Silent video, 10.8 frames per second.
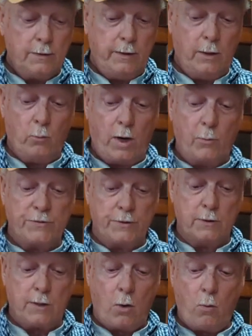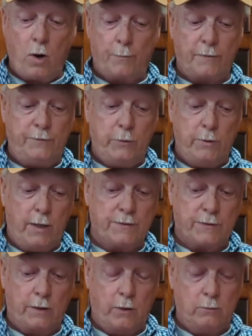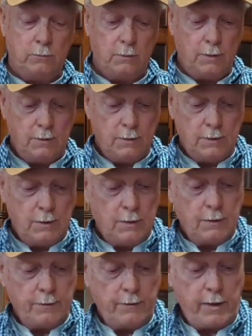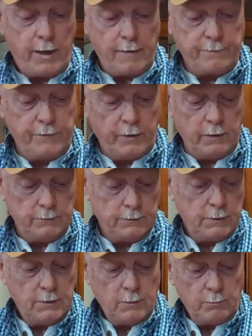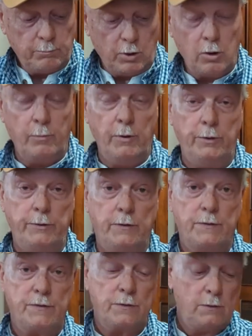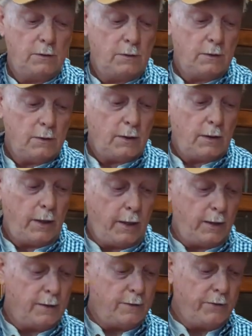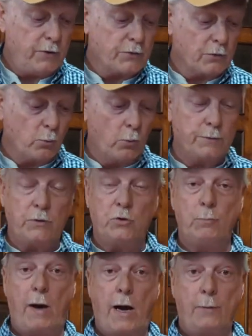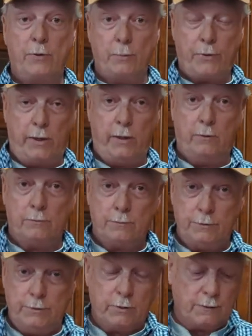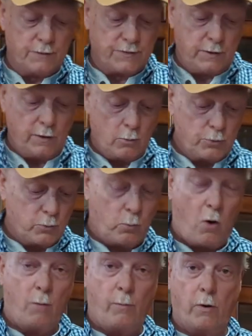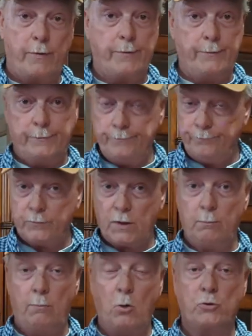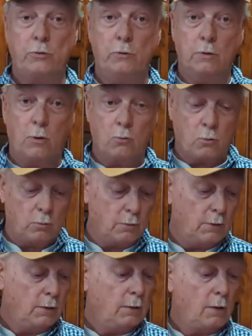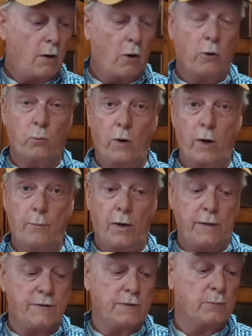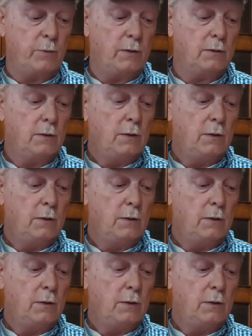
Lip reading: Now, when I was in the co-op a few days ago, they have the bulb onions, and these are the ones that you buy by the pound. You can see those at Walmart or most of your local hardware places, but